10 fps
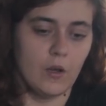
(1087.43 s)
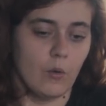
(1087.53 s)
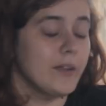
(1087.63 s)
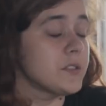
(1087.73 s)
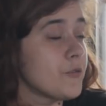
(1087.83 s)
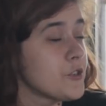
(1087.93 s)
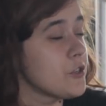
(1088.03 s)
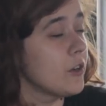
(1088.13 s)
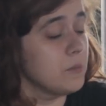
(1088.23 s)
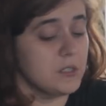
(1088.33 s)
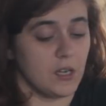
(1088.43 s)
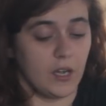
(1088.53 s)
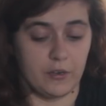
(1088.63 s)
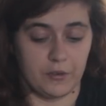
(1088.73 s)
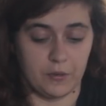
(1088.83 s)
Why it's the first argument?
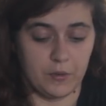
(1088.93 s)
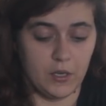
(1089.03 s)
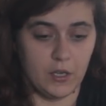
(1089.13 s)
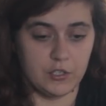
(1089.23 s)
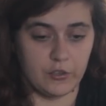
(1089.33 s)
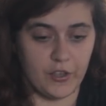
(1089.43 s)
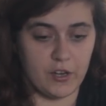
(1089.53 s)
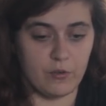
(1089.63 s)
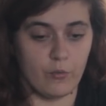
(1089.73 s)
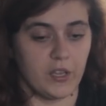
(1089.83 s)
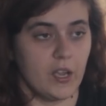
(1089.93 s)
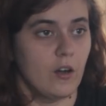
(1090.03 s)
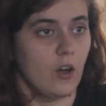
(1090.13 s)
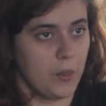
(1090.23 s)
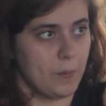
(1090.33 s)
I don't know. So then we get
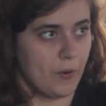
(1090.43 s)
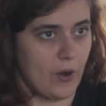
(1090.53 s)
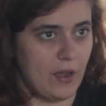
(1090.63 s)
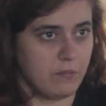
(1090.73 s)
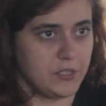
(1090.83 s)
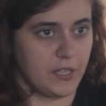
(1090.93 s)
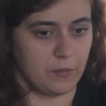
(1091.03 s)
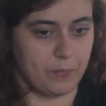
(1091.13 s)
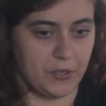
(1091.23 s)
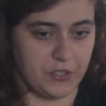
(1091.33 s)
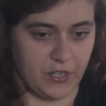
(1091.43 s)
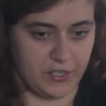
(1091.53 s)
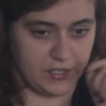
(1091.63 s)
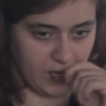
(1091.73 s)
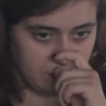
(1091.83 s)
all the params that the person
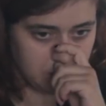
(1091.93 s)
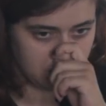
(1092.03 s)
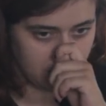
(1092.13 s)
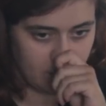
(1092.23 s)
has sent.